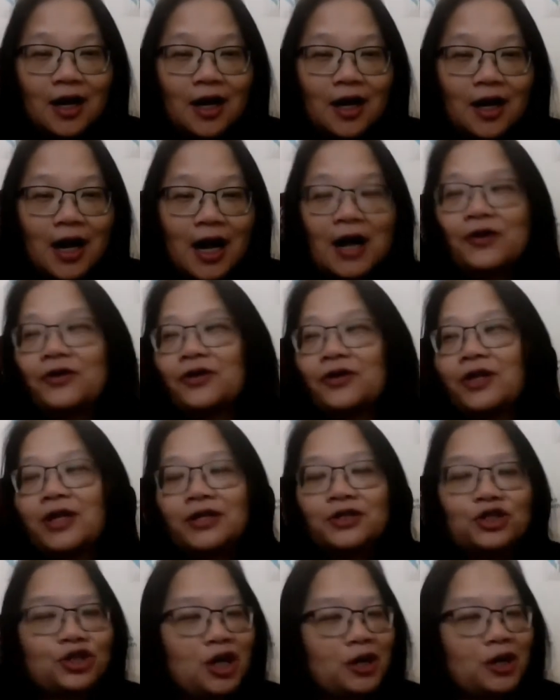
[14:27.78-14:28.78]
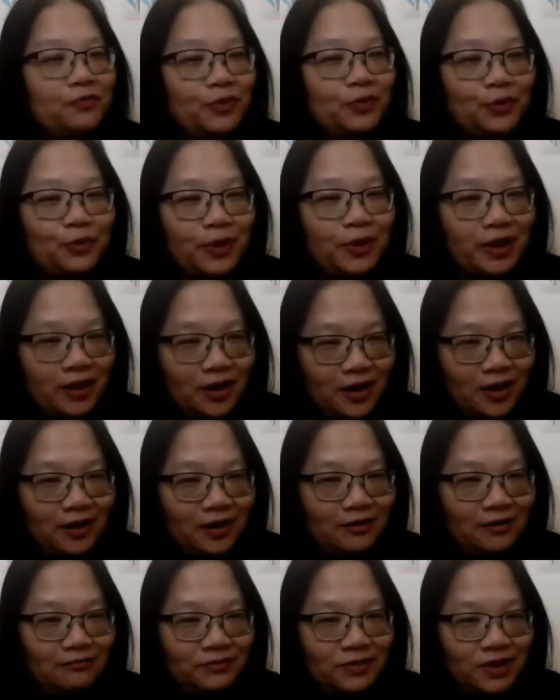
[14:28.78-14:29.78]
how do they shop for what
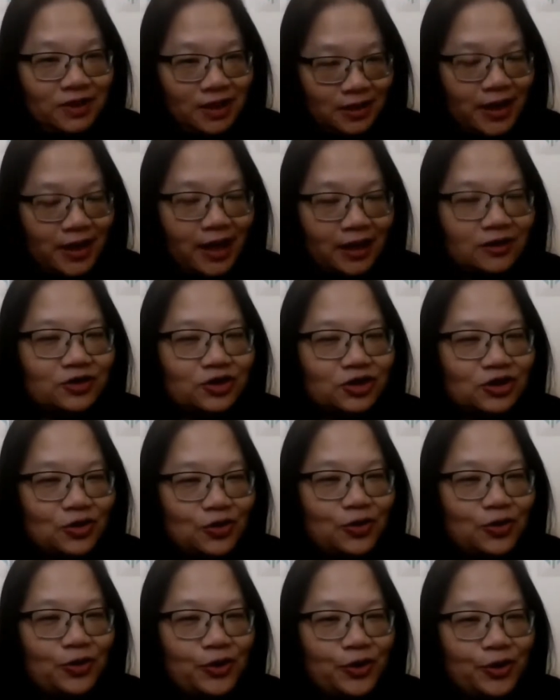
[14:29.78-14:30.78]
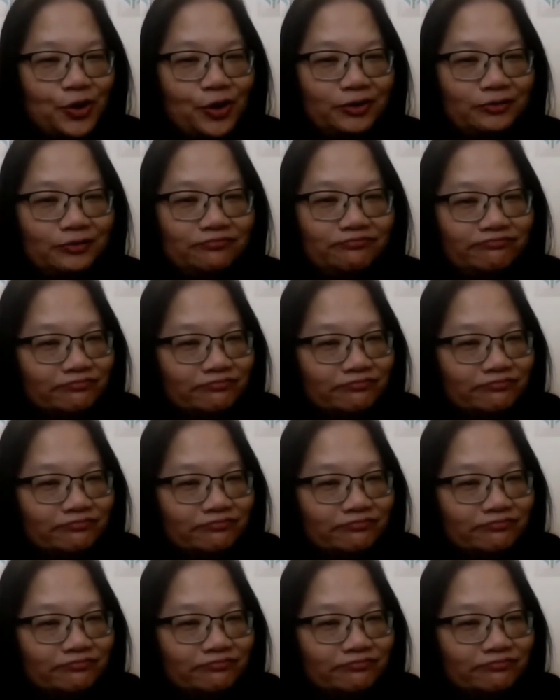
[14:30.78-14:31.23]
they need? Like, so,